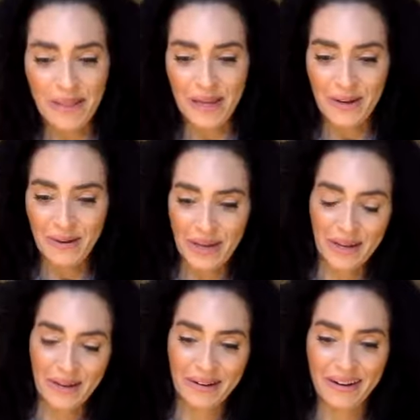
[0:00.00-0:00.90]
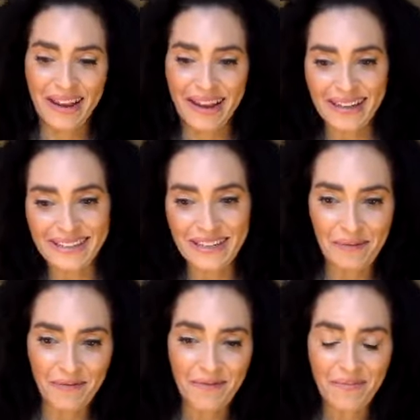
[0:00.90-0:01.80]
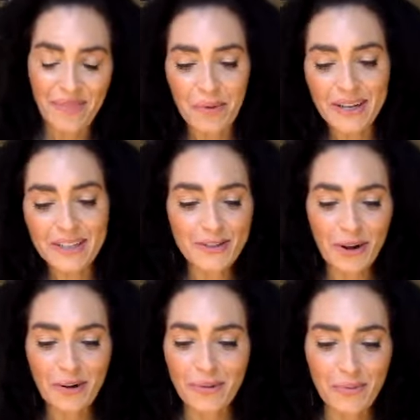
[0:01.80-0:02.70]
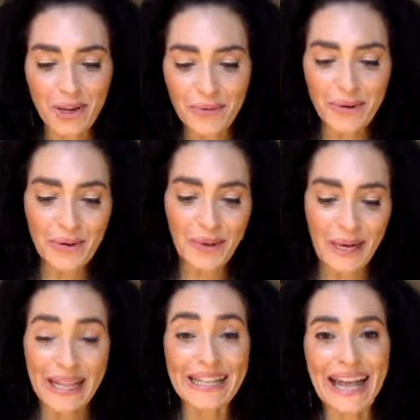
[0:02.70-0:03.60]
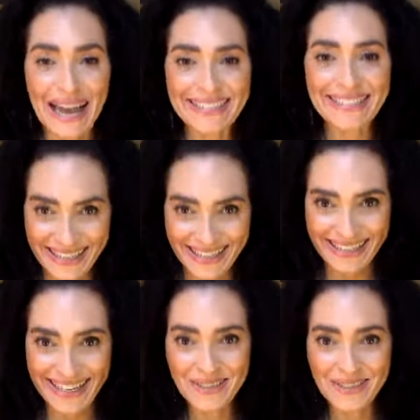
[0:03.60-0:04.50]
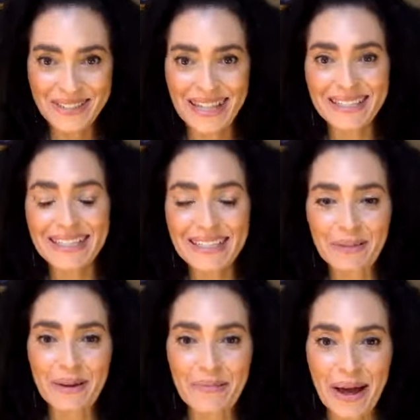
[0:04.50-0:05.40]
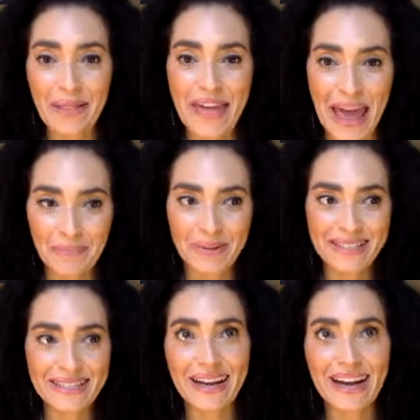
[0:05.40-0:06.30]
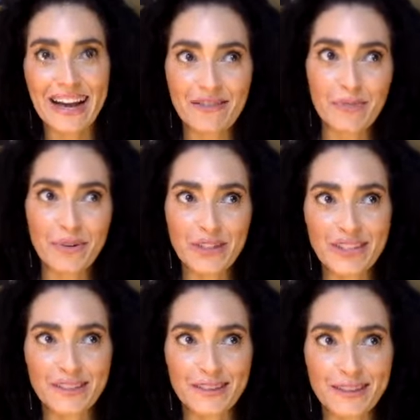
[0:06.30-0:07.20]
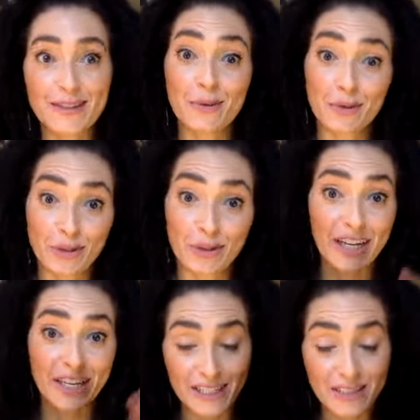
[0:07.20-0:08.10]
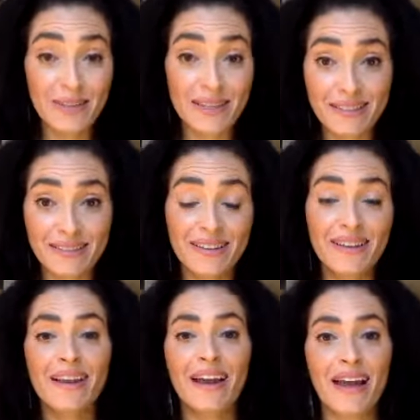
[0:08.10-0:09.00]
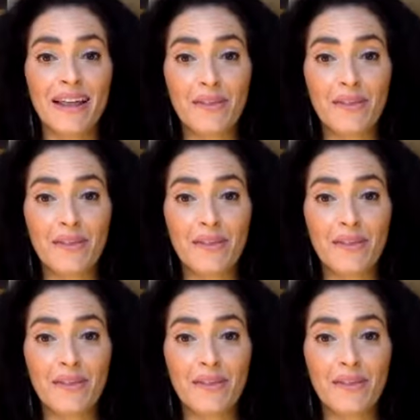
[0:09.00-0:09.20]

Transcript: that you're here. And um, I want to start with what you were doing last night. Can you tell us a little bit about that? Because that kind of bridges the social justice piece and